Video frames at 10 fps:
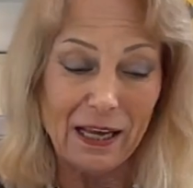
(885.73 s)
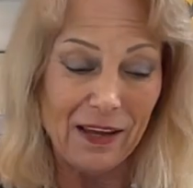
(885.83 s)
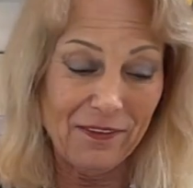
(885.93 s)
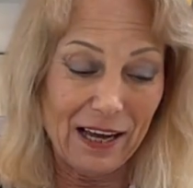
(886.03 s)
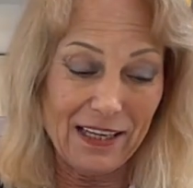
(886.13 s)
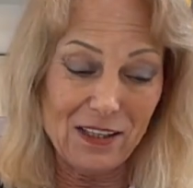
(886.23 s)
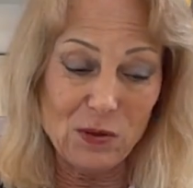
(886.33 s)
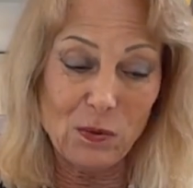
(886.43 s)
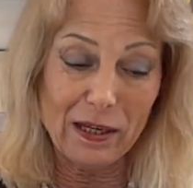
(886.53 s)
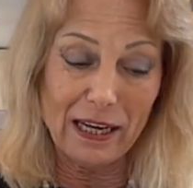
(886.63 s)
And that is
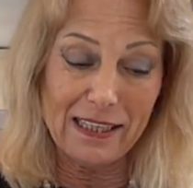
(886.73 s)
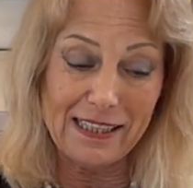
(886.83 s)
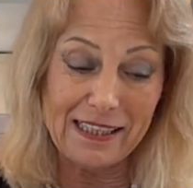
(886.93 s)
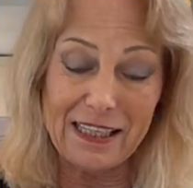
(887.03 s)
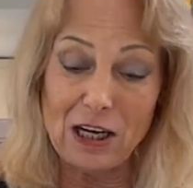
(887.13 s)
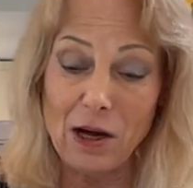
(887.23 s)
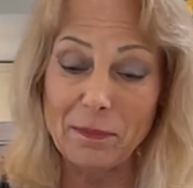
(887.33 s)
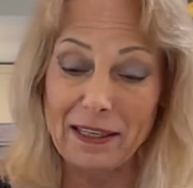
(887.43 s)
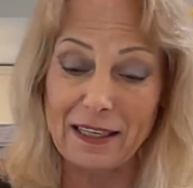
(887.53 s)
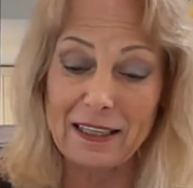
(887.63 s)
what I see
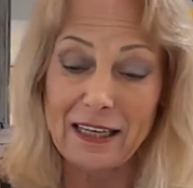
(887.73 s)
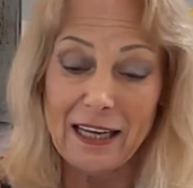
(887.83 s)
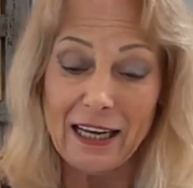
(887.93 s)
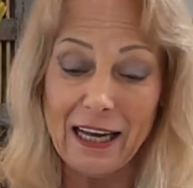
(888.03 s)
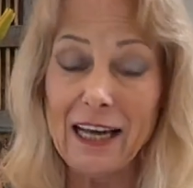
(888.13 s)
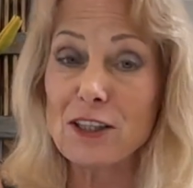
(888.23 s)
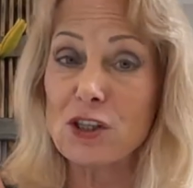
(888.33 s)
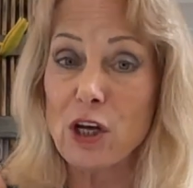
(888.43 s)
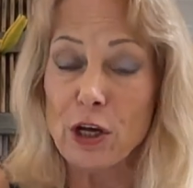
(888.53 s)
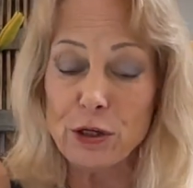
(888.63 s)
coming
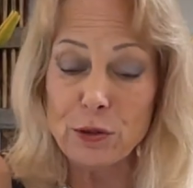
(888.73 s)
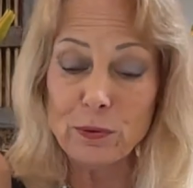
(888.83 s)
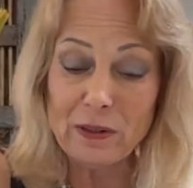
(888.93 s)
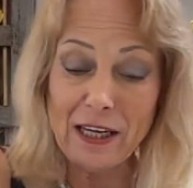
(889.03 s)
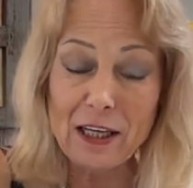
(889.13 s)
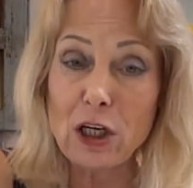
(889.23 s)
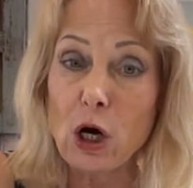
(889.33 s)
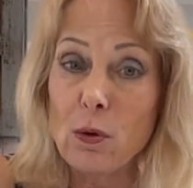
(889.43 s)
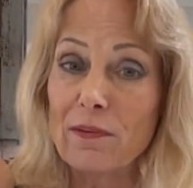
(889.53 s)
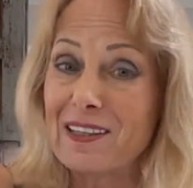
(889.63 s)
as you let
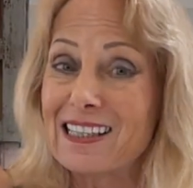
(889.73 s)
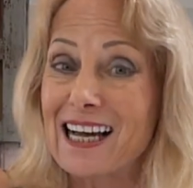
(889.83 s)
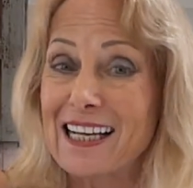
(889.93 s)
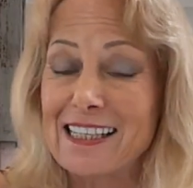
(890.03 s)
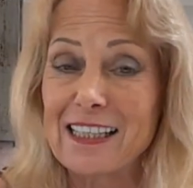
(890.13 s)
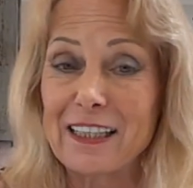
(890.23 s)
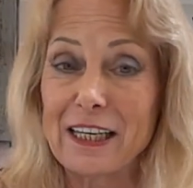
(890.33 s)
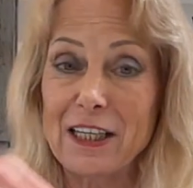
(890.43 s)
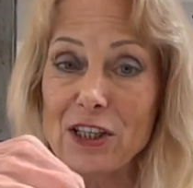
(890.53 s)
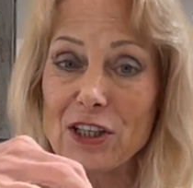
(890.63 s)
go of this
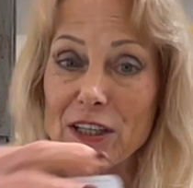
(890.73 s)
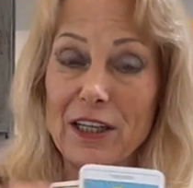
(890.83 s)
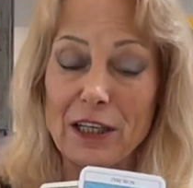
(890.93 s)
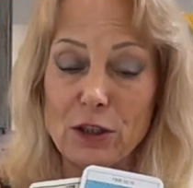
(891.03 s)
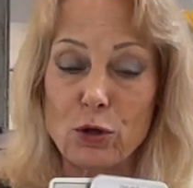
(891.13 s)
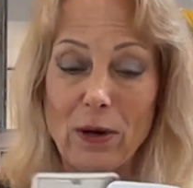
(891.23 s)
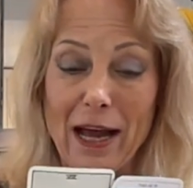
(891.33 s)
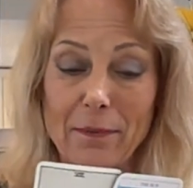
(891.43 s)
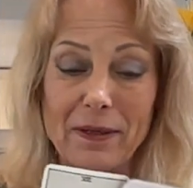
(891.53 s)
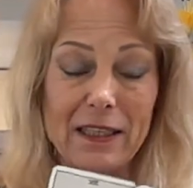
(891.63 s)
isolation and
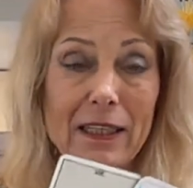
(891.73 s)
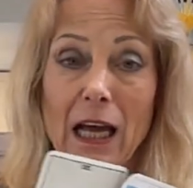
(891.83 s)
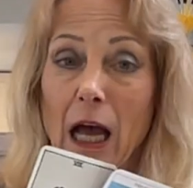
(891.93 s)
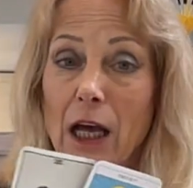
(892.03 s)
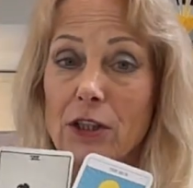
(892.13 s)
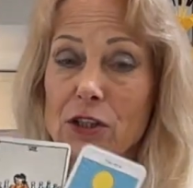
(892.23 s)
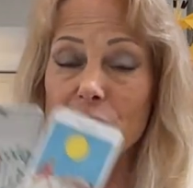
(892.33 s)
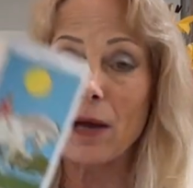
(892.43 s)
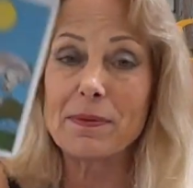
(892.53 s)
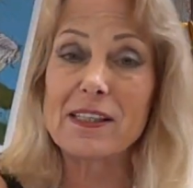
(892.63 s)
entrapment and
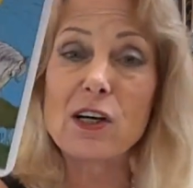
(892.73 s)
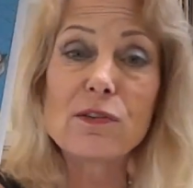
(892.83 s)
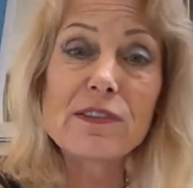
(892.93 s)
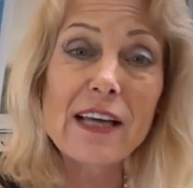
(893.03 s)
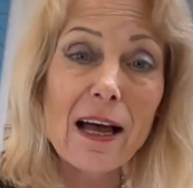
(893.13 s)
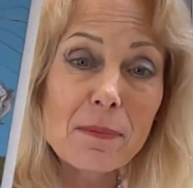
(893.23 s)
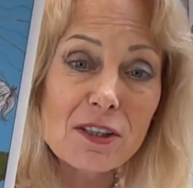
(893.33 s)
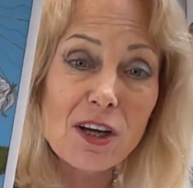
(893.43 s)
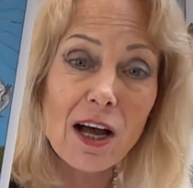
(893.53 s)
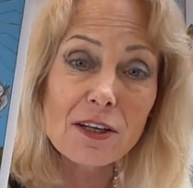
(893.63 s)
stop self
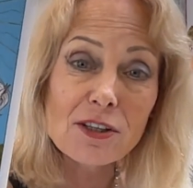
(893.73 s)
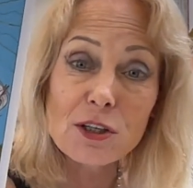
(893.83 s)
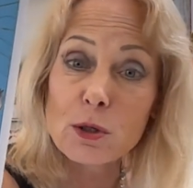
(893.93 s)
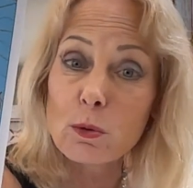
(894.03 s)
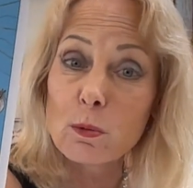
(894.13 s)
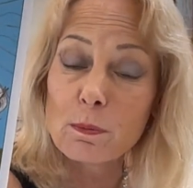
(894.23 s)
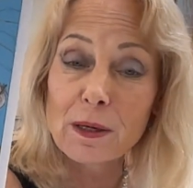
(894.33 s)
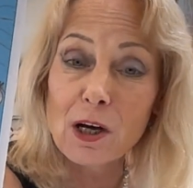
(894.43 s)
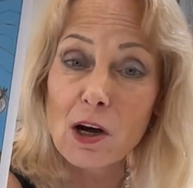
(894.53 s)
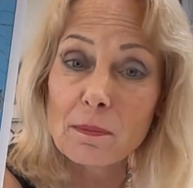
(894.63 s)
sabotaging, you will
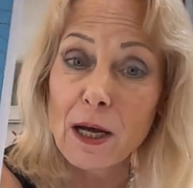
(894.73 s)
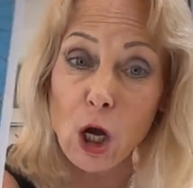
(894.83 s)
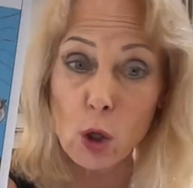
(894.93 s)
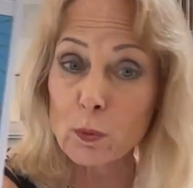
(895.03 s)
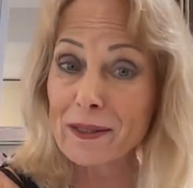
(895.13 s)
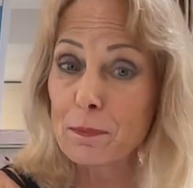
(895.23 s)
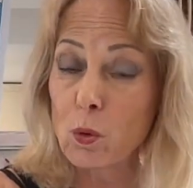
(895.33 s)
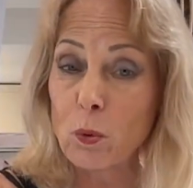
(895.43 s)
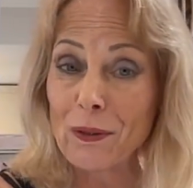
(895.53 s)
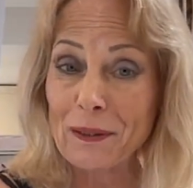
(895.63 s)
become
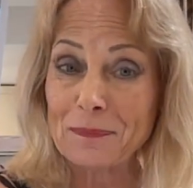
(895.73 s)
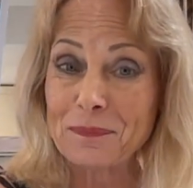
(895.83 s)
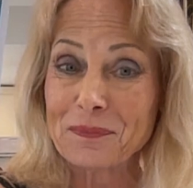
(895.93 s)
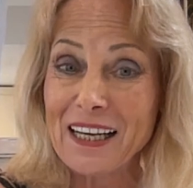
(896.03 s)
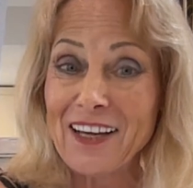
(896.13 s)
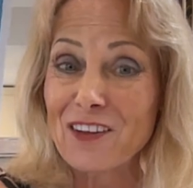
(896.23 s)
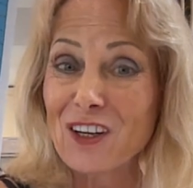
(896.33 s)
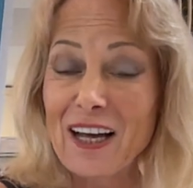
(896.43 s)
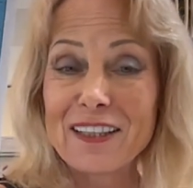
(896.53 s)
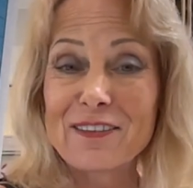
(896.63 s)
reborn in the
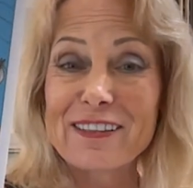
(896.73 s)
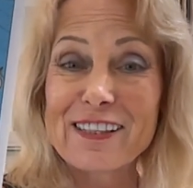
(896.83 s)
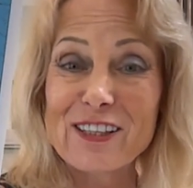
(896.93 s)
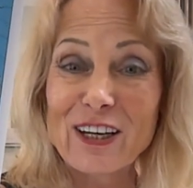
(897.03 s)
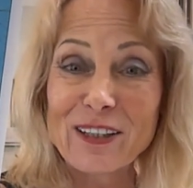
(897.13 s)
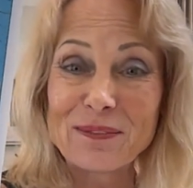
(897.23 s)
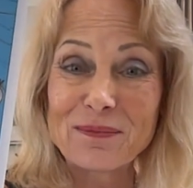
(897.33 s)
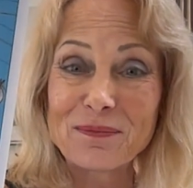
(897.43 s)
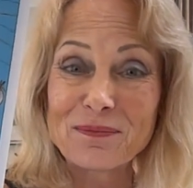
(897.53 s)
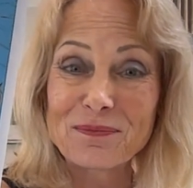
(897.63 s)
light of the
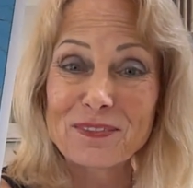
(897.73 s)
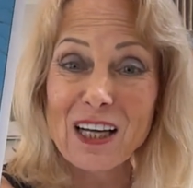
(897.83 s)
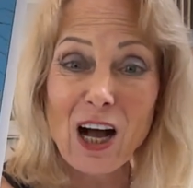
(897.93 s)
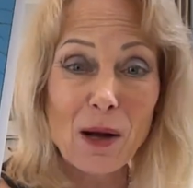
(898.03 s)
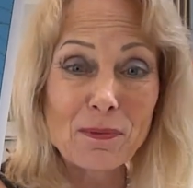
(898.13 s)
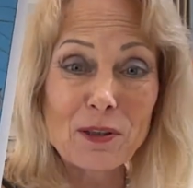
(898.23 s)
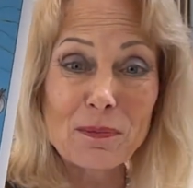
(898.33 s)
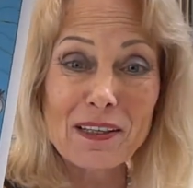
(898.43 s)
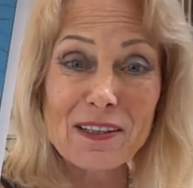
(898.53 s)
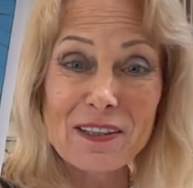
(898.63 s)
sun,
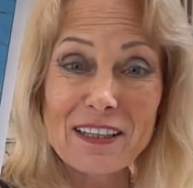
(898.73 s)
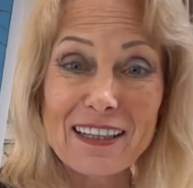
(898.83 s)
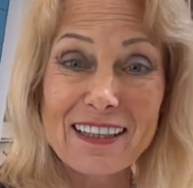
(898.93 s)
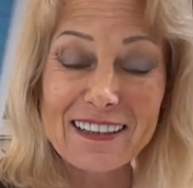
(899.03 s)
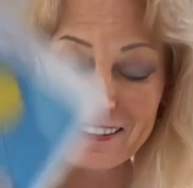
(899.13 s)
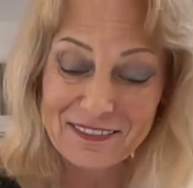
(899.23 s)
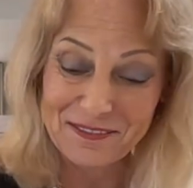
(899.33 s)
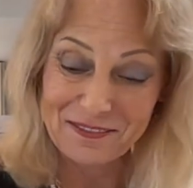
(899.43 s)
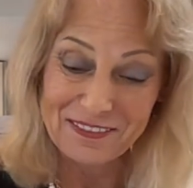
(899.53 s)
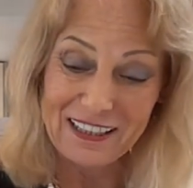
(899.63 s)
optimistic
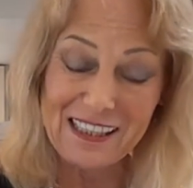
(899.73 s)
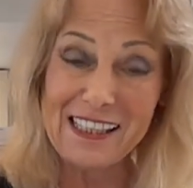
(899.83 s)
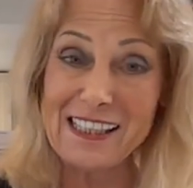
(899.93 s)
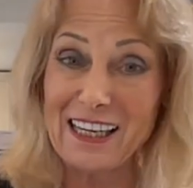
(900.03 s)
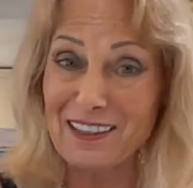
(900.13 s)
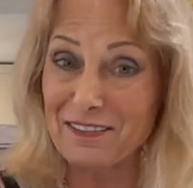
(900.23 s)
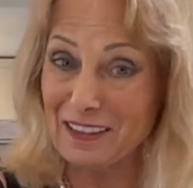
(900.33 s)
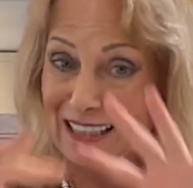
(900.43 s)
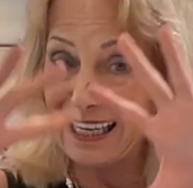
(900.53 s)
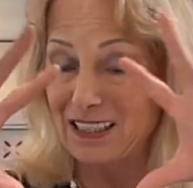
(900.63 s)
instead of
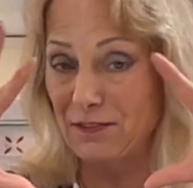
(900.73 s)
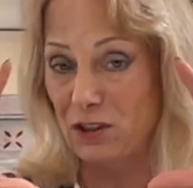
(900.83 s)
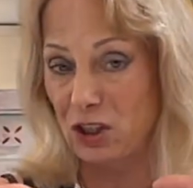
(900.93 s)
kind of